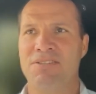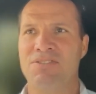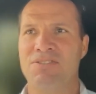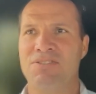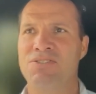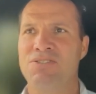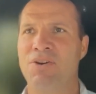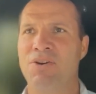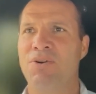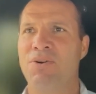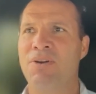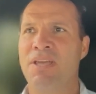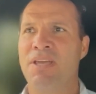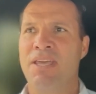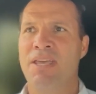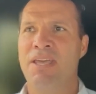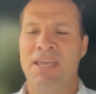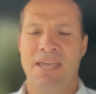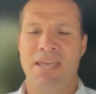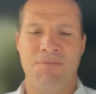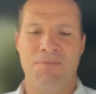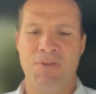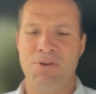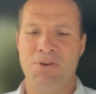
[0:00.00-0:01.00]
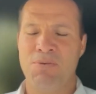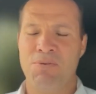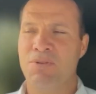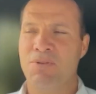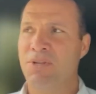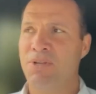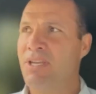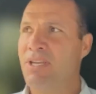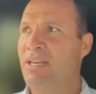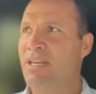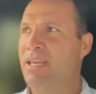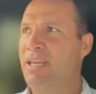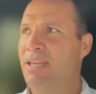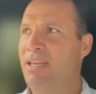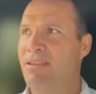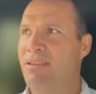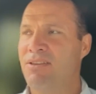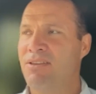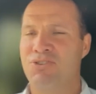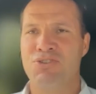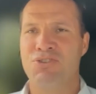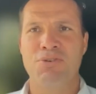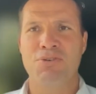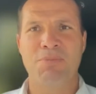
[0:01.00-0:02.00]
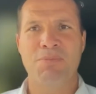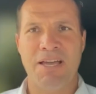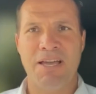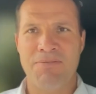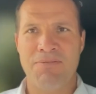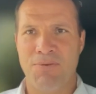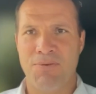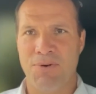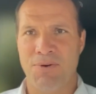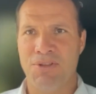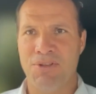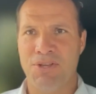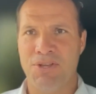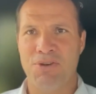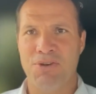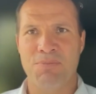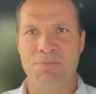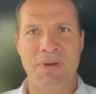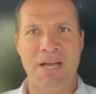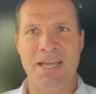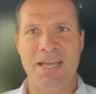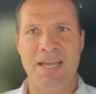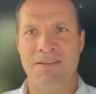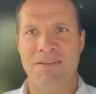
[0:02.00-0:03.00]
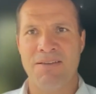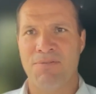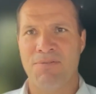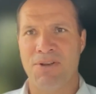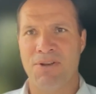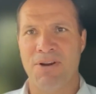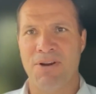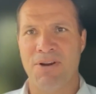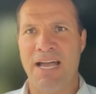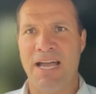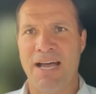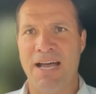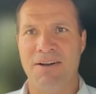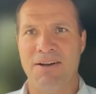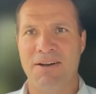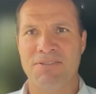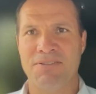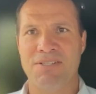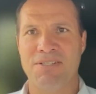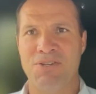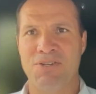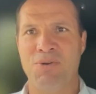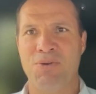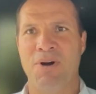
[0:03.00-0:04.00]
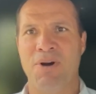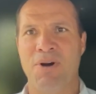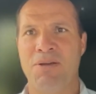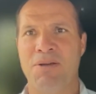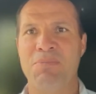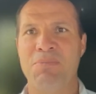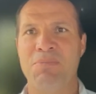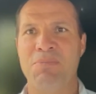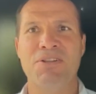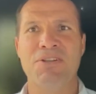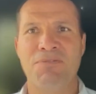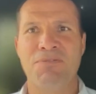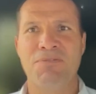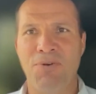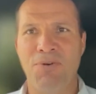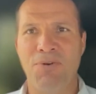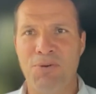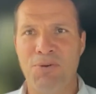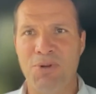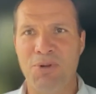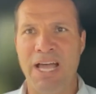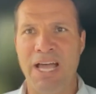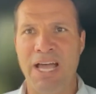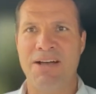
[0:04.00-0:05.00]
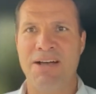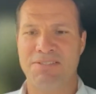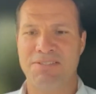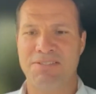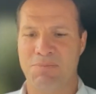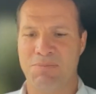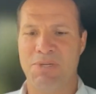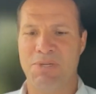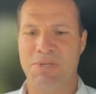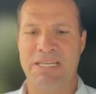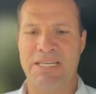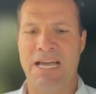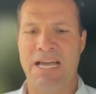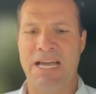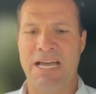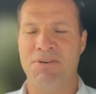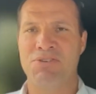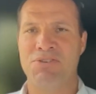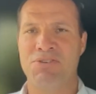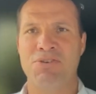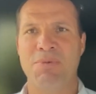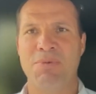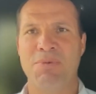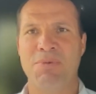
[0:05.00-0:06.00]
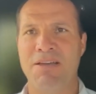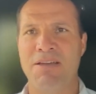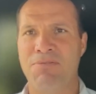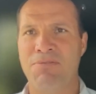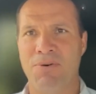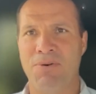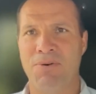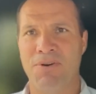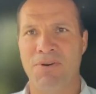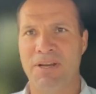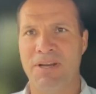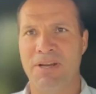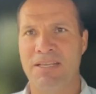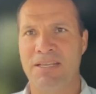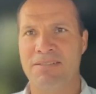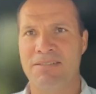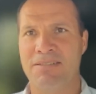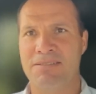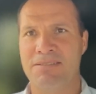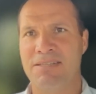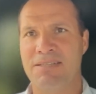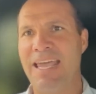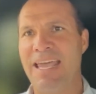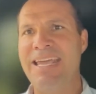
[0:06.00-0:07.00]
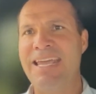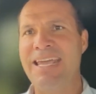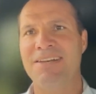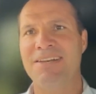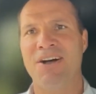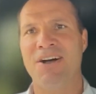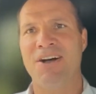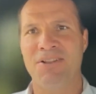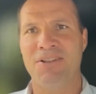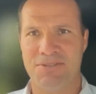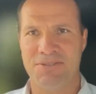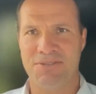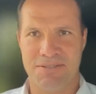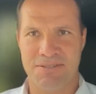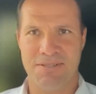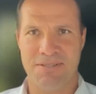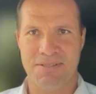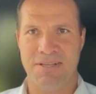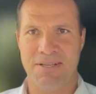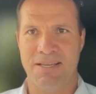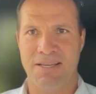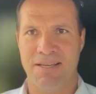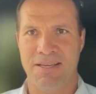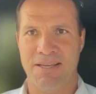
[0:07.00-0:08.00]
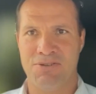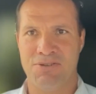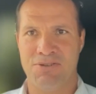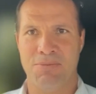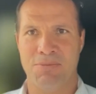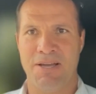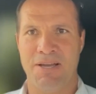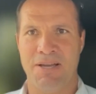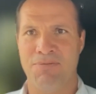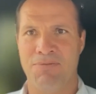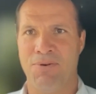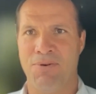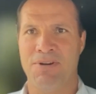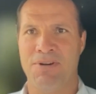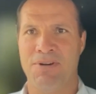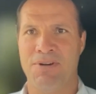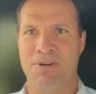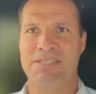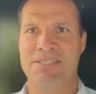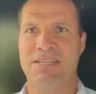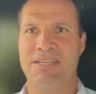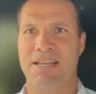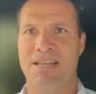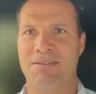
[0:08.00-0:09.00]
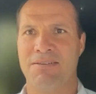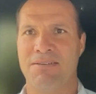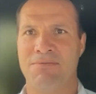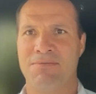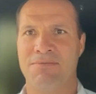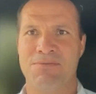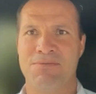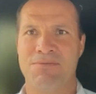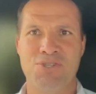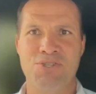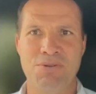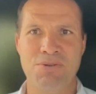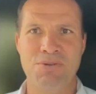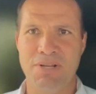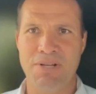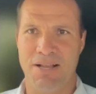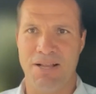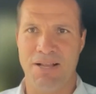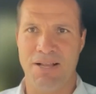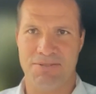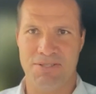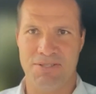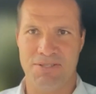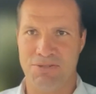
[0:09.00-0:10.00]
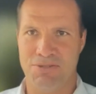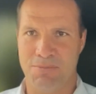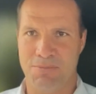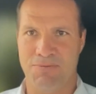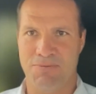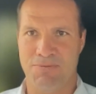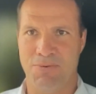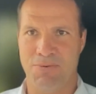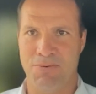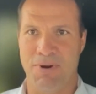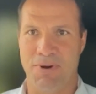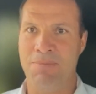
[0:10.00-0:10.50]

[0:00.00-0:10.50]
So if you're looking at the 2x4 that you're buying for your house and you want to build affordable housing, but now 2x4 is $8 a 2x4 instead of $2 a 2x4.